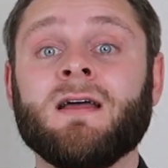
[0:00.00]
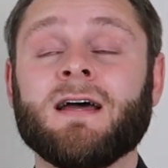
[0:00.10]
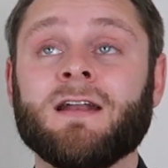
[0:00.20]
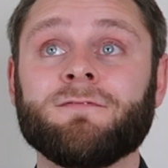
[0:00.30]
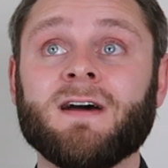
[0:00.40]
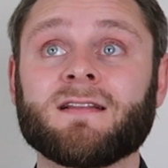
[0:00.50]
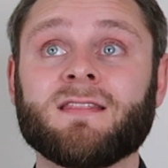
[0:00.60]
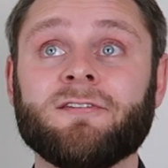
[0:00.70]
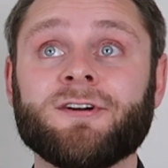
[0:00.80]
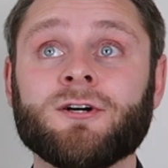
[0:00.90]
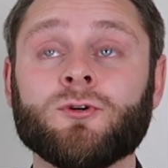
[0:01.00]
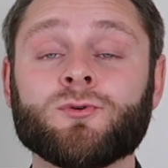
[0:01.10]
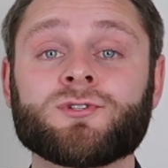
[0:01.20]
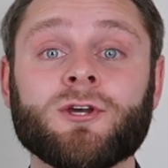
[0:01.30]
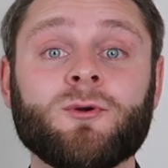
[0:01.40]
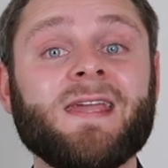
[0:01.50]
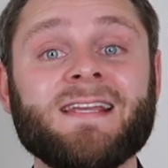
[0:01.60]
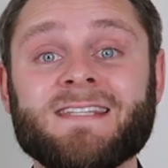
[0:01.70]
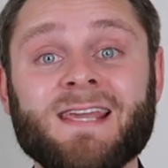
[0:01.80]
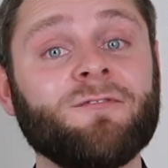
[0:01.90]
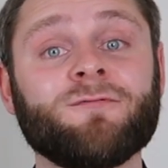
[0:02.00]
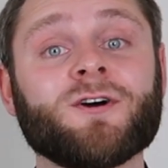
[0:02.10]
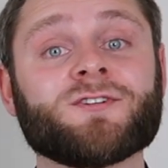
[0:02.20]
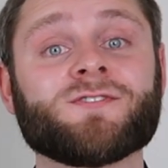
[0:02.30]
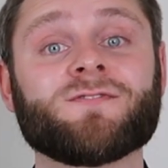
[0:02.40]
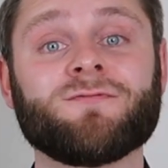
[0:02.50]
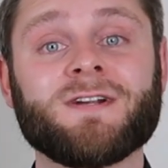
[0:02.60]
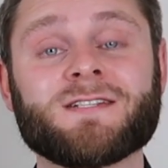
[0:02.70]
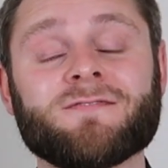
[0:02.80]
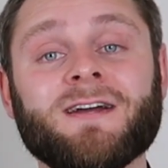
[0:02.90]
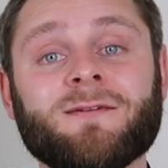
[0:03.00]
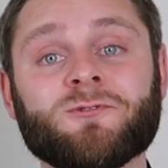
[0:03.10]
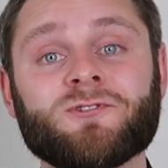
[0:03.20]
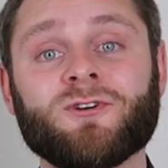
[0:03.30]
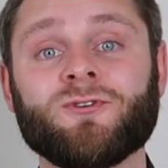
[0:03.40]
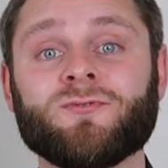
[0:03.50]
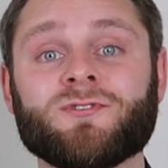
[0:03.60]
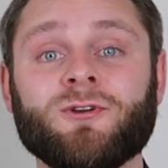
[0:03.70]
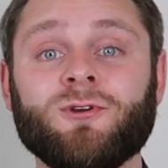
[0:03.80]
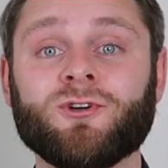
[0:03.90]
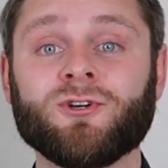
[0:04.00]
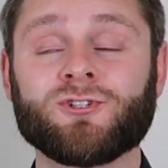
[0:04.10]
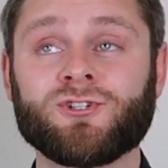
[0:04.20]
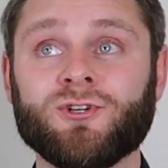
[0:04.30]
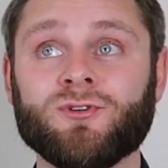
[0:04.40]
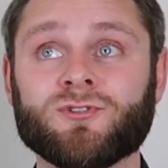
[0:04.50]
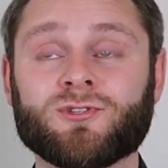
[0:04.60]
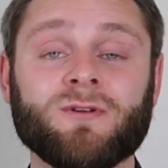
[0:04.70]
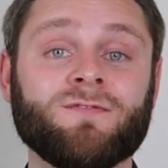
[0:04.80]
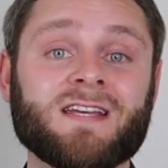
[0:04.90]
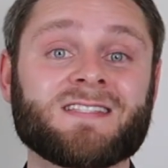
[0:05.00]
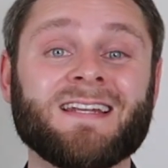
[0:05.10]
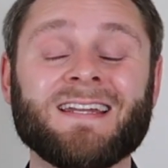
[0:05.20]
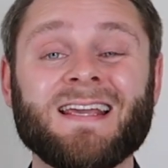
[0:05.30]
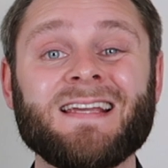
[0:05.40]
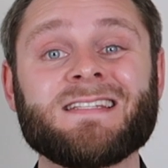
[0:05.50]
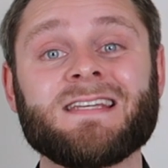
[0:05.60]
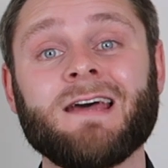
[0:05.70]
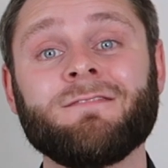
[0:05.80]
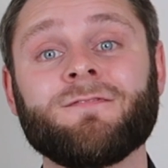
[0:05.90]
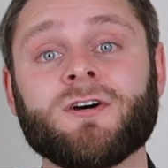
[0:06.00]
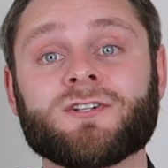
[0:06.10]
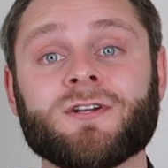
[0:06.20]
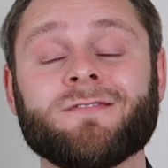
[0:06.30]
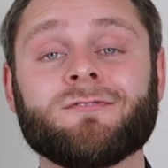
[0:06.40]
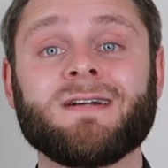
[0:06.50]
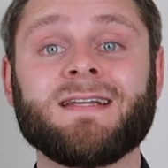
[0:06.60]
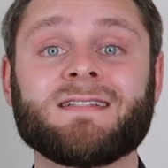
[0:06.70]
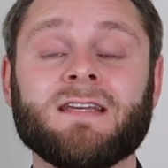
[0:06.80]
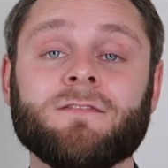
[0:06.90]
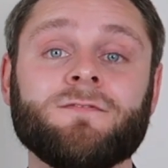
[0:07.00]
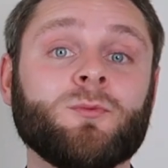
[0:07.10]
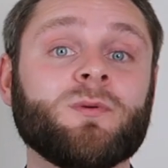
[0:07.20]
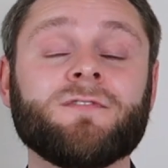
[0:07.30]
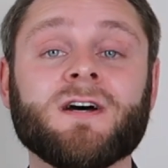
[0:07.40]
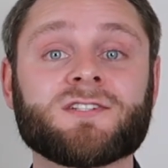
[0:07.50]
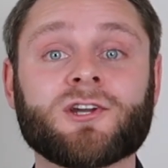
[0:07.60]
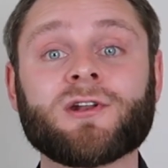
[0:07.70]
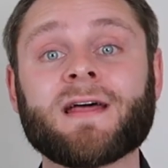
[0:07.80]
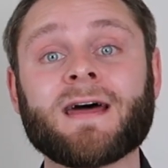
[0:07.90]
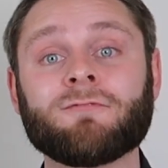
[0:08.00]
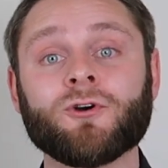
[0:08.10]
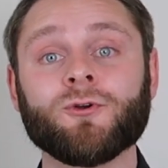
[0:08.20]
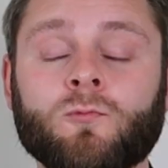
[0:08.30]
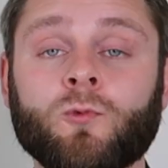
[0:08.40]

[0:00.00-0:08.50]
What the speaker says: And in fact, there are also ETF versions of REITs available too, so you could choose to invest in an ETF version of a REIT if you prefer to go down that route.